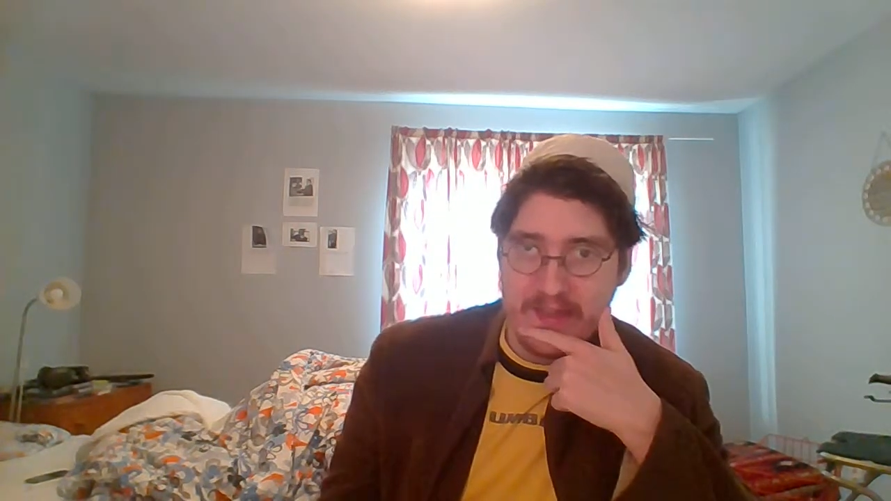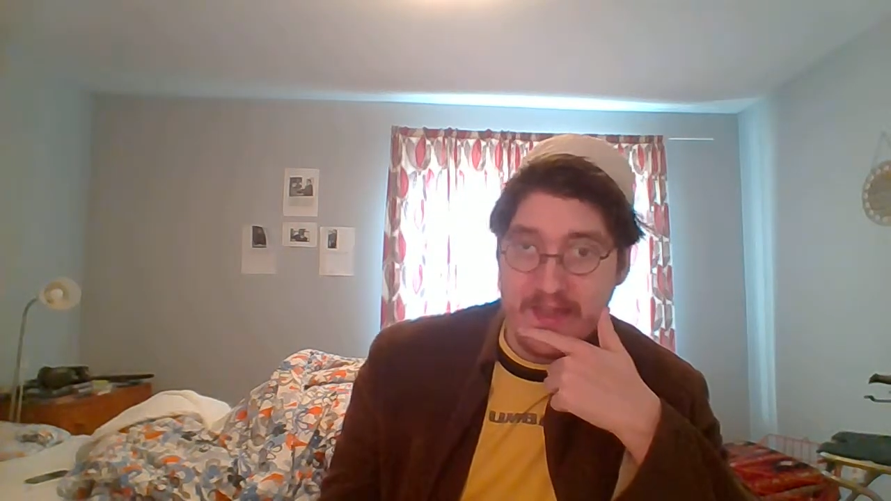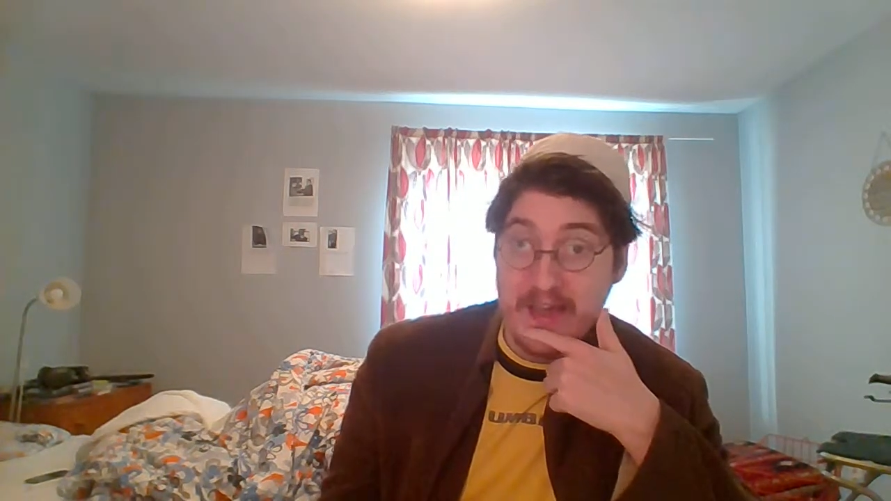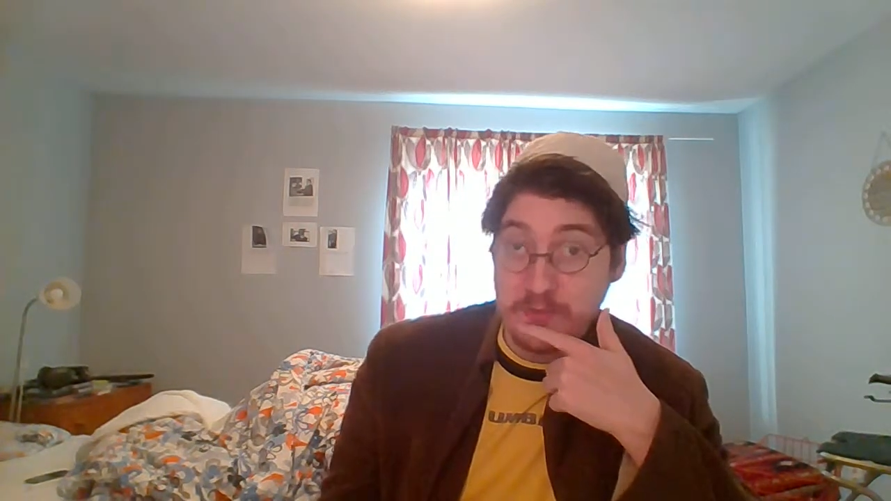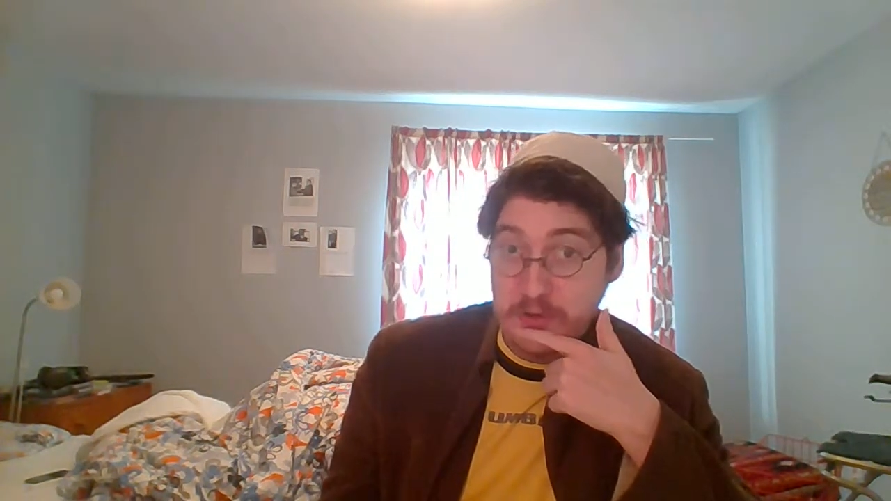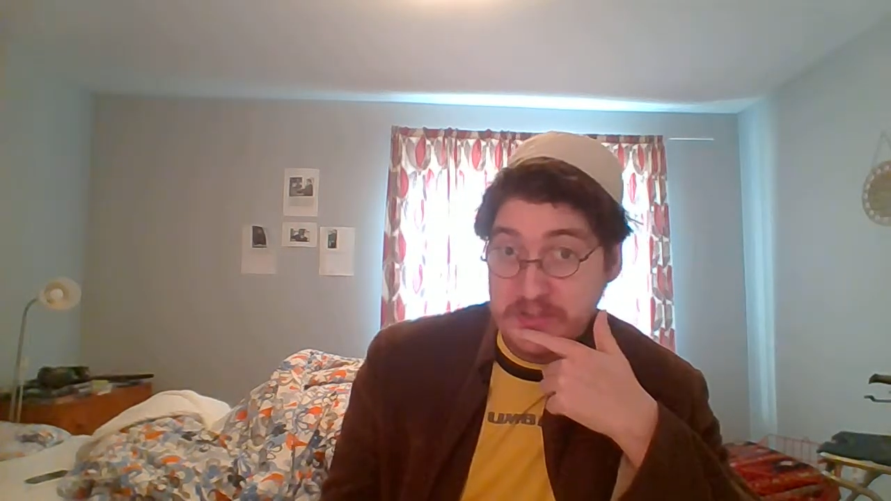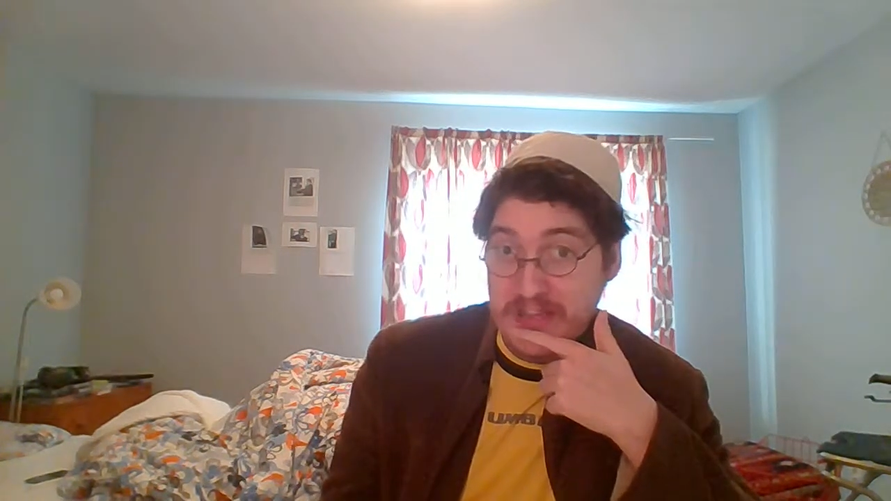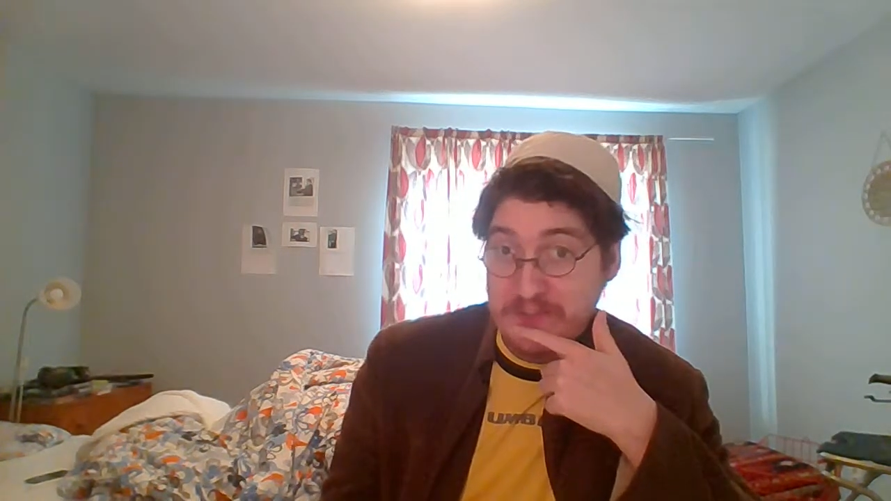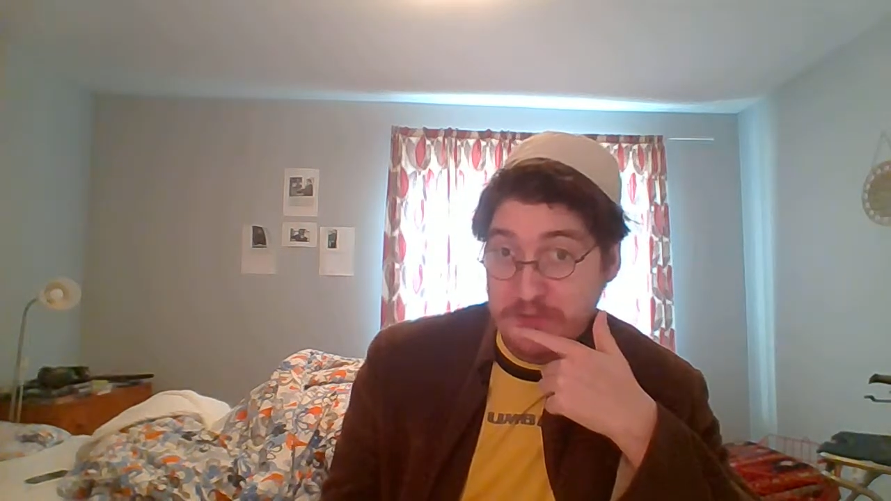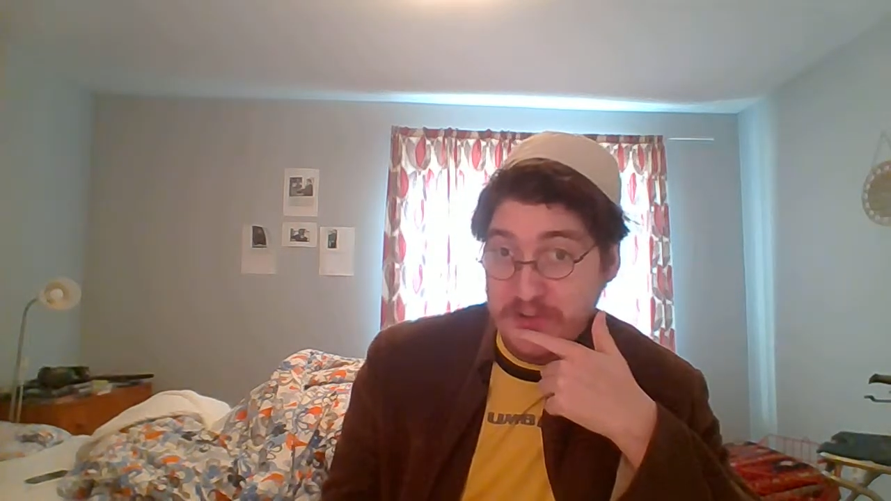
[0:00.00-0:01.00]
and what
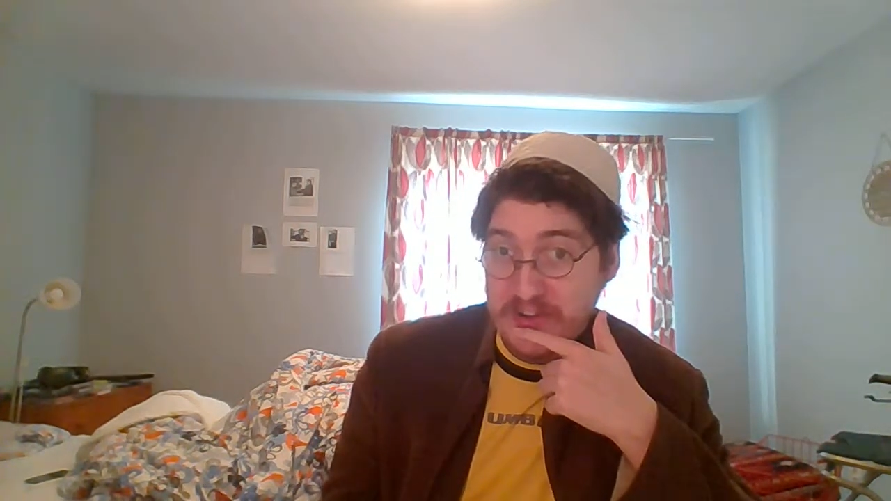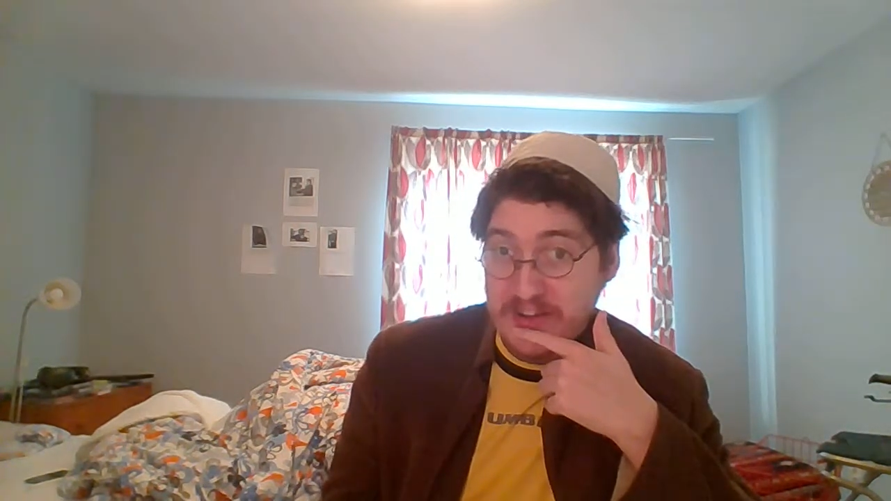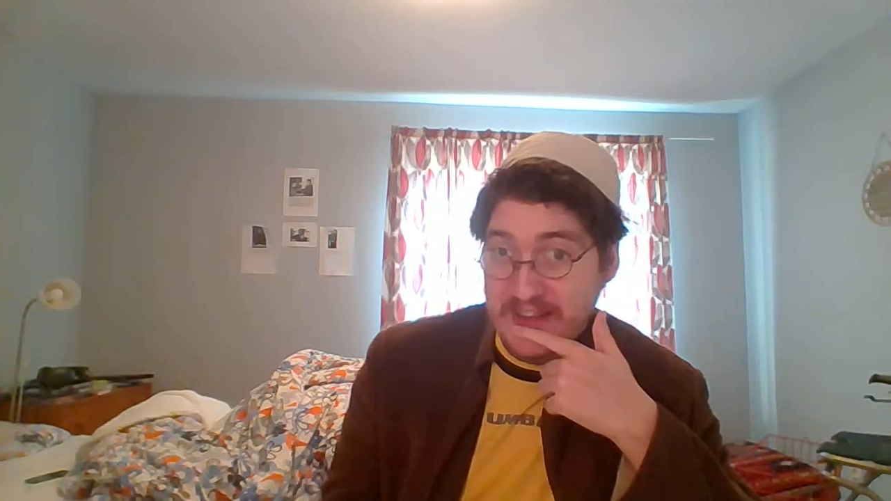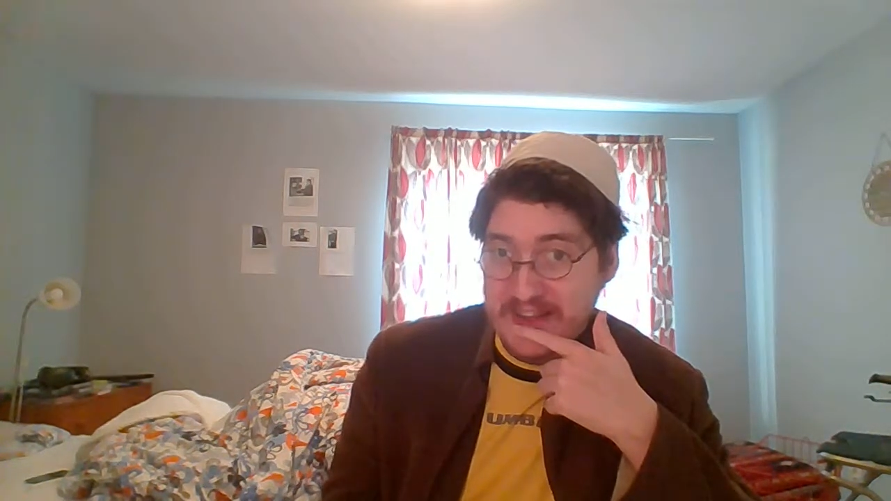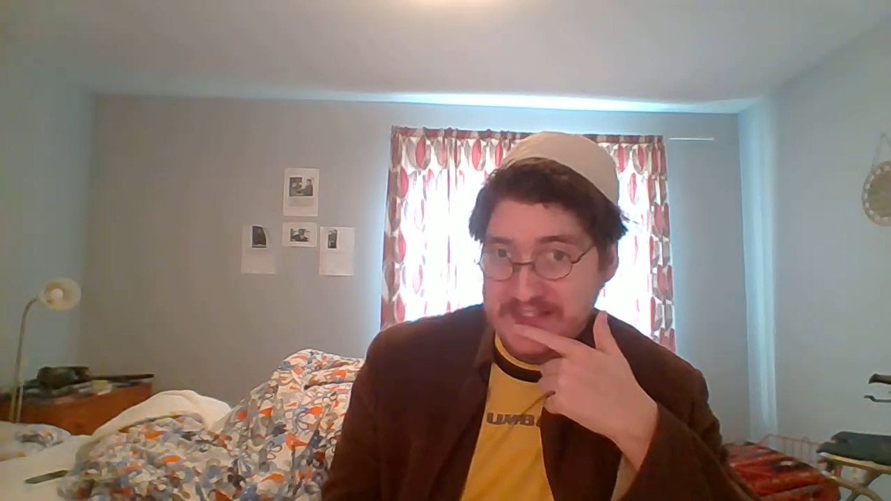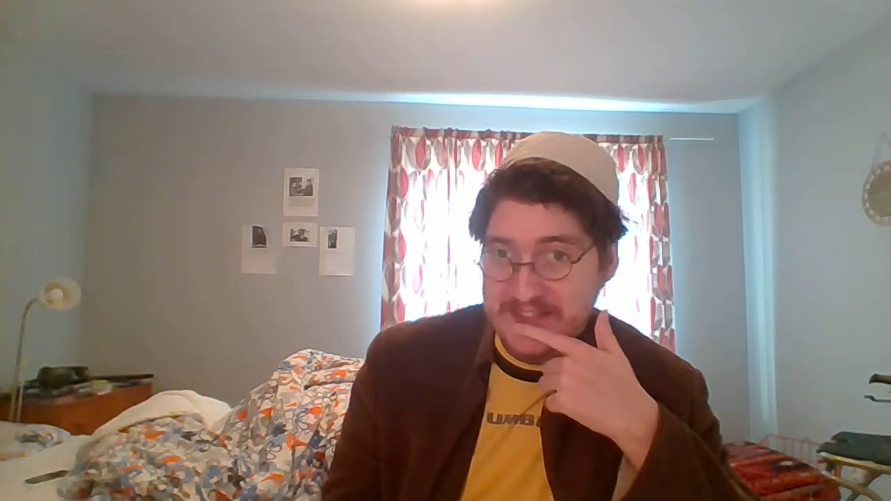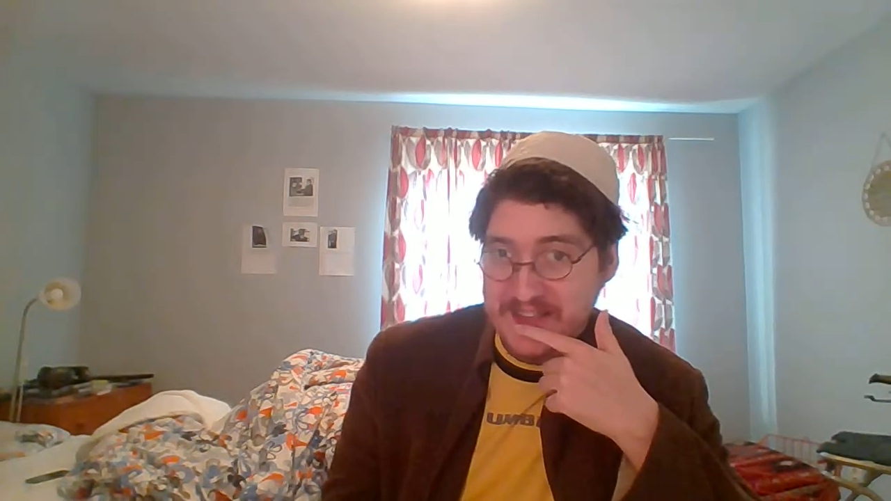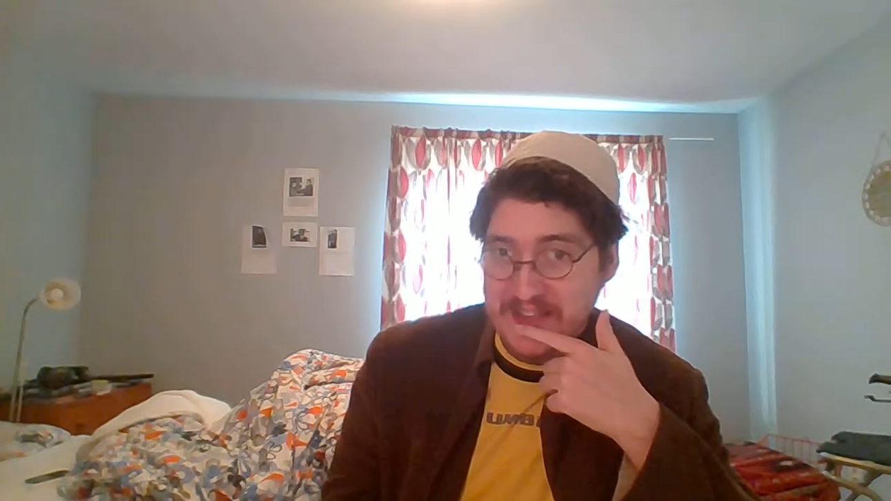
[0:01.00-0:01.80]
I realized